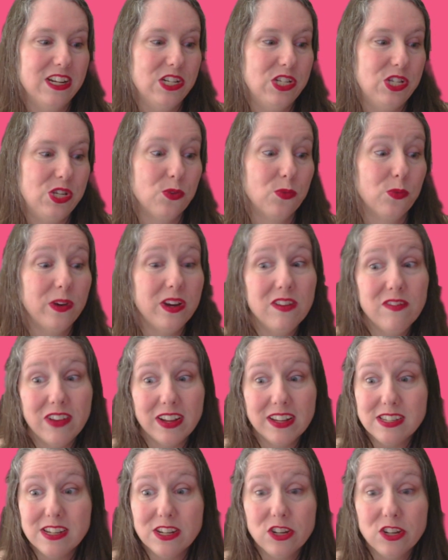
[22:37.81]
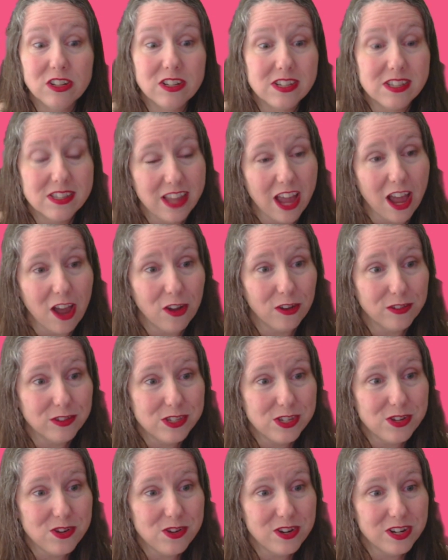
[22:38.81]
to reinvest in yourself so you